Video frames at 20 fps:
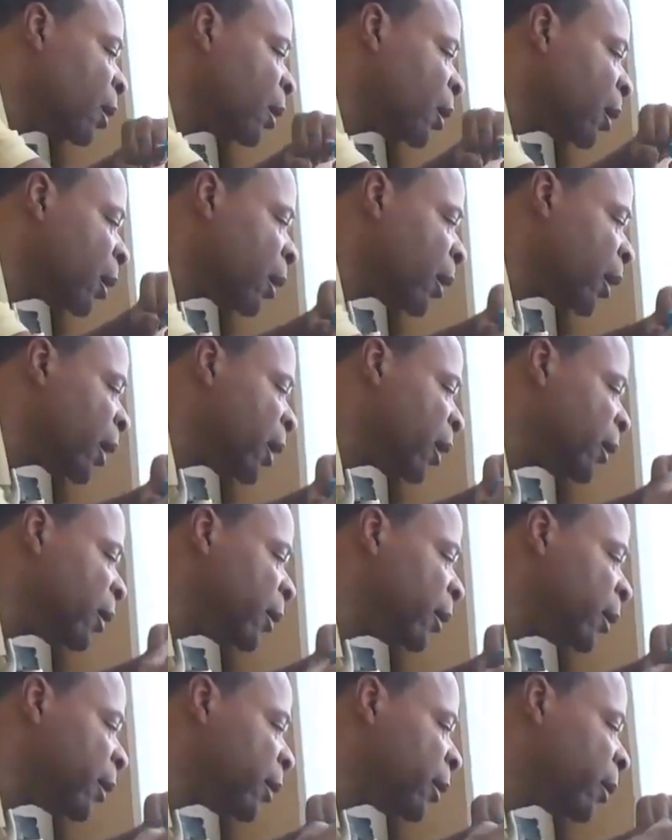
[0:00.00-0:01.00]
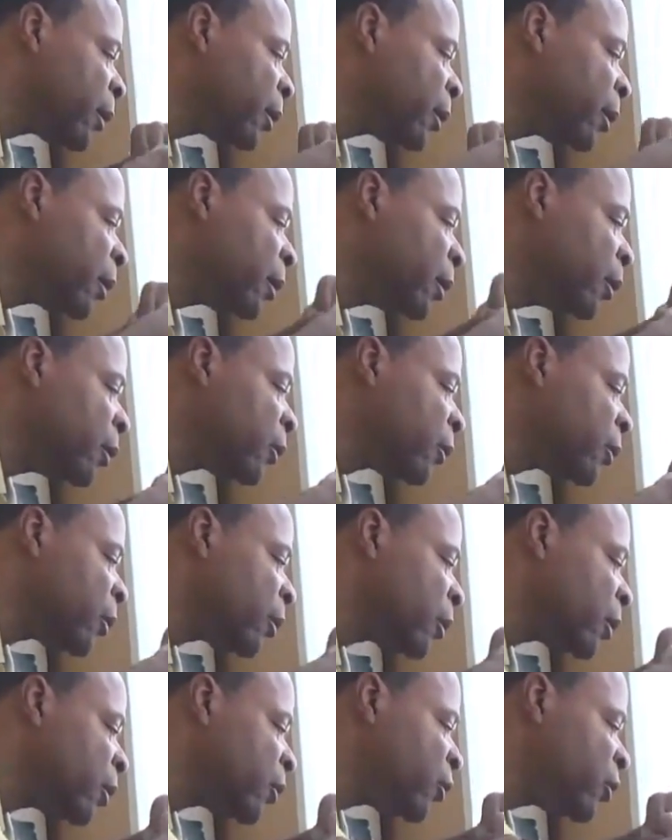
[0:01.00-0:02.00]
all right, so
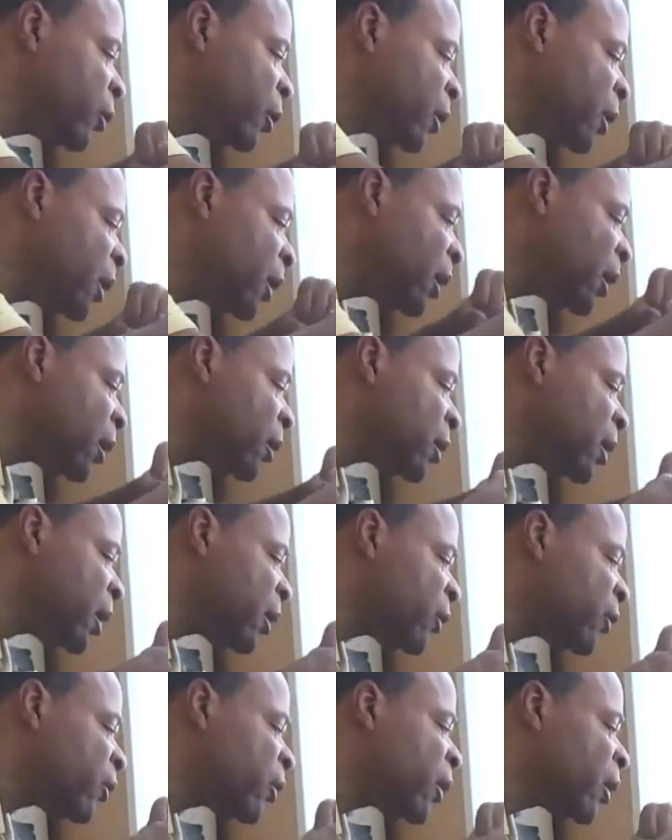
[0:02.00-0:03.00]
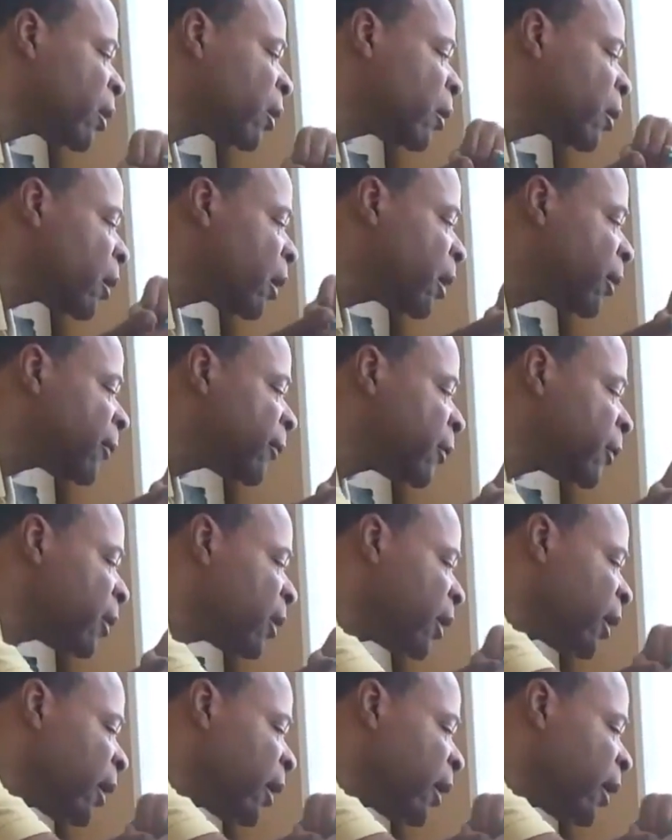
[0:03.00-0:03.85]
that you can get that sucker off of